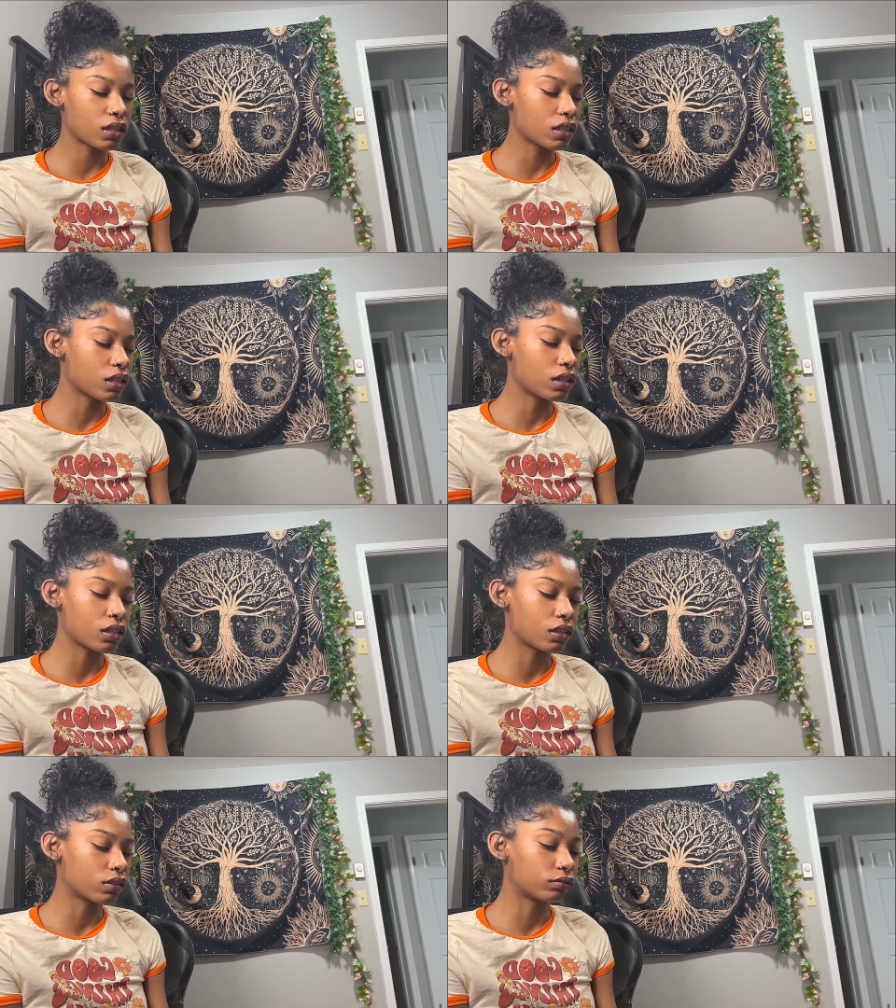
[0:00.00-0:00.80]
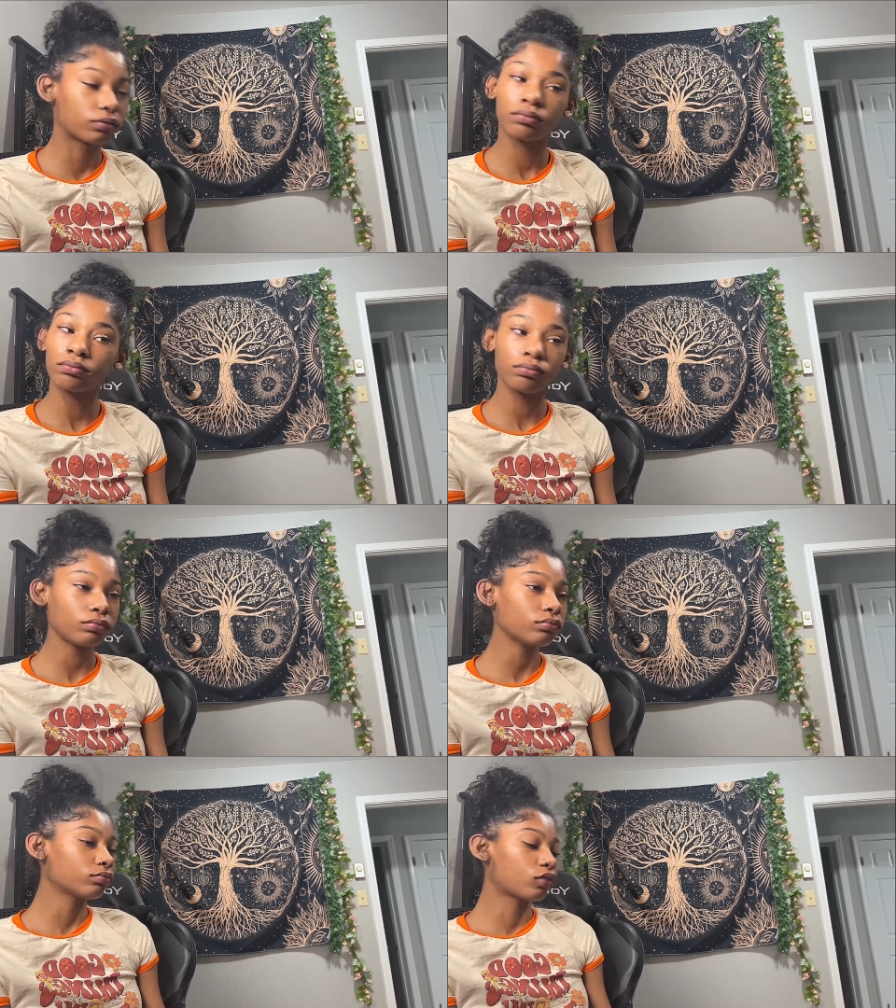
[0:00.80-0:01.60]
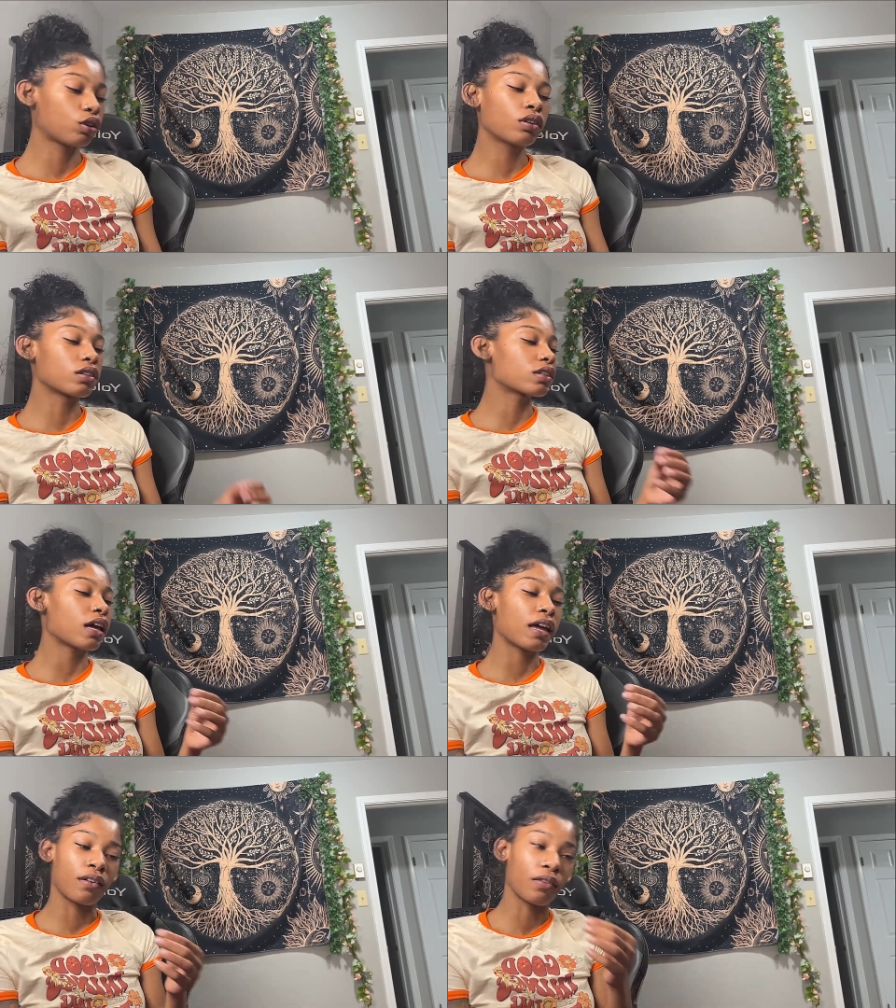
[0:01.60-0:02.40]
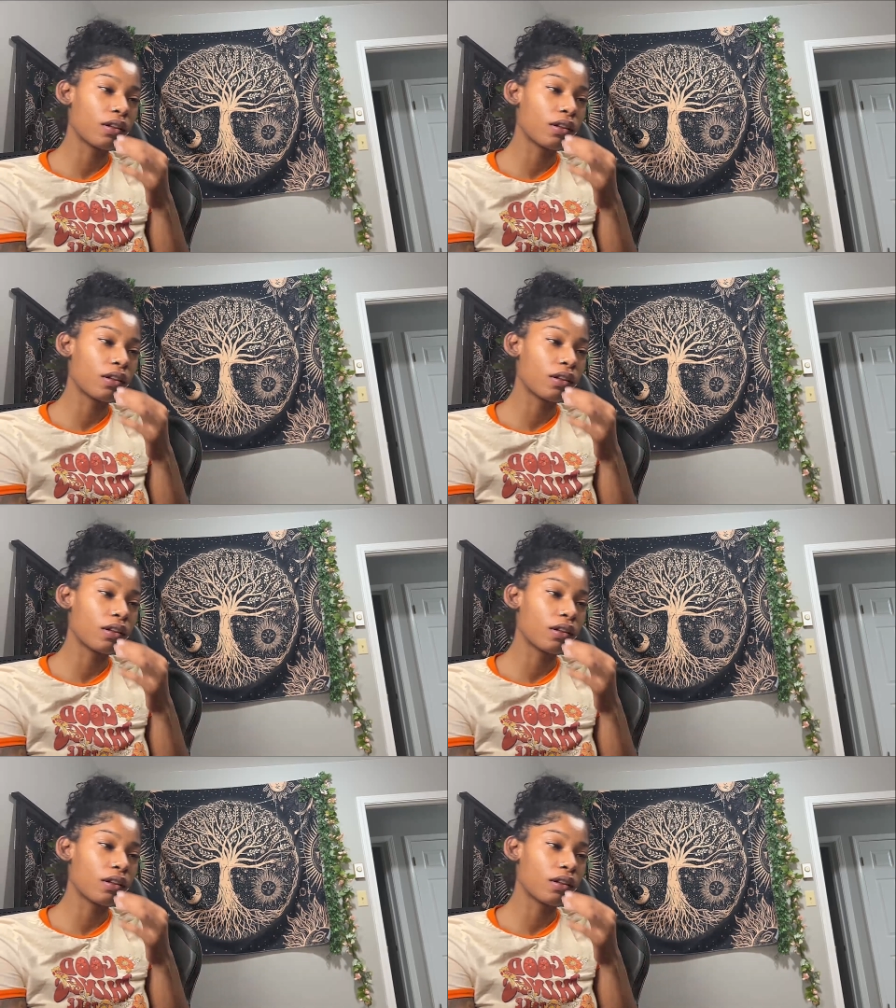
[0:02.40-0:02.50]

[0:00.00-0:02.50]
he didn't. You could tell.